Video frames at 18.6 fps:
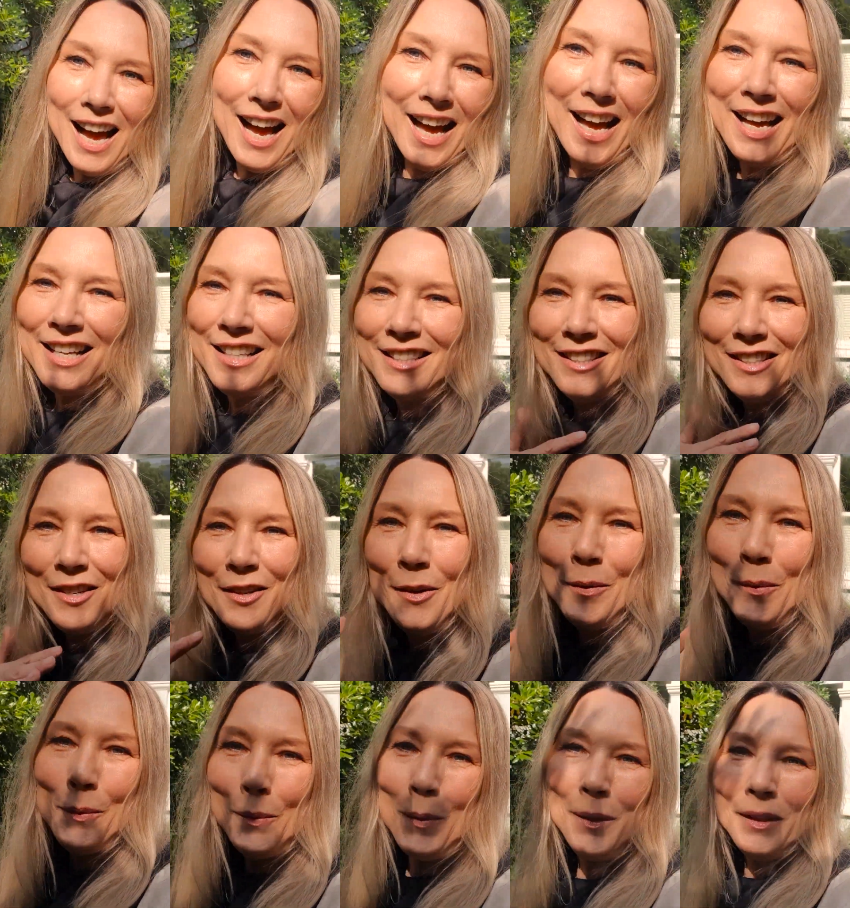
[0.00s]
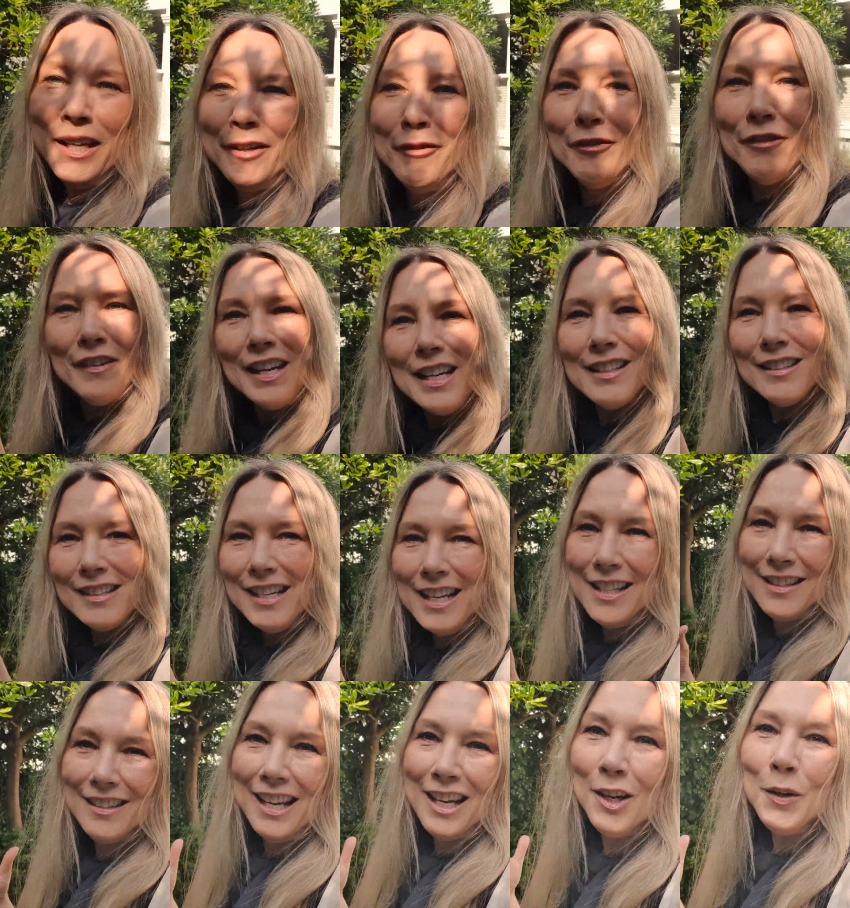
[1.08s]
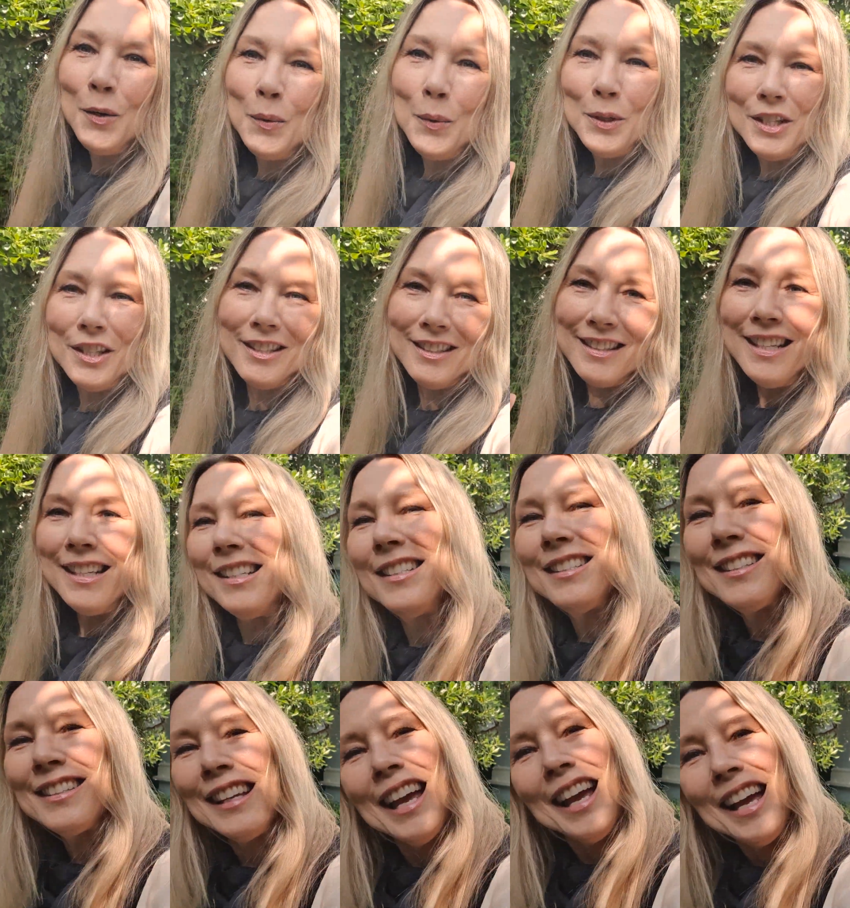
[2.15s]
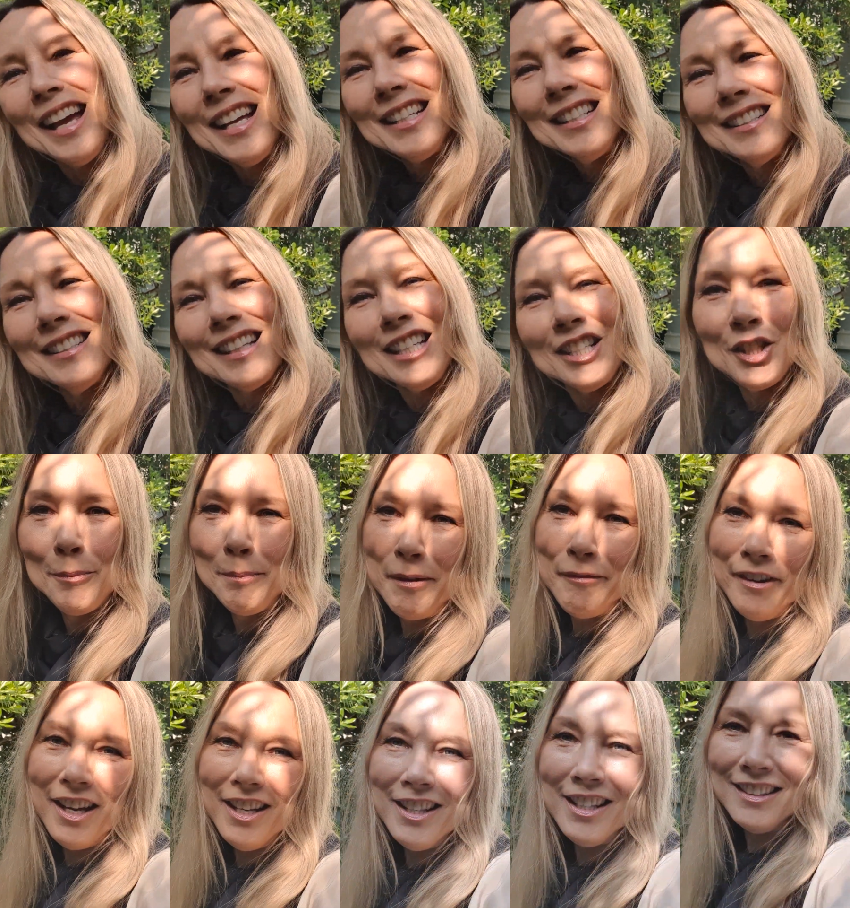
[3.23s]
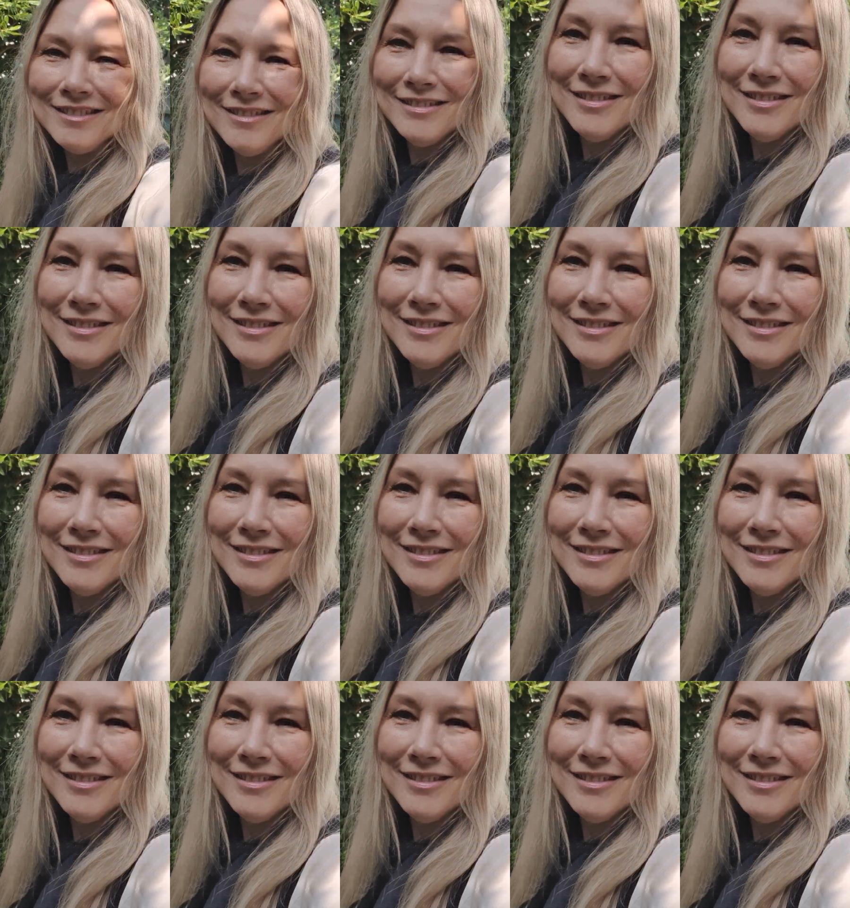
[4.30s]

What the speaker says: and you know, all their fierceness and gorgeousness, and it should be fun.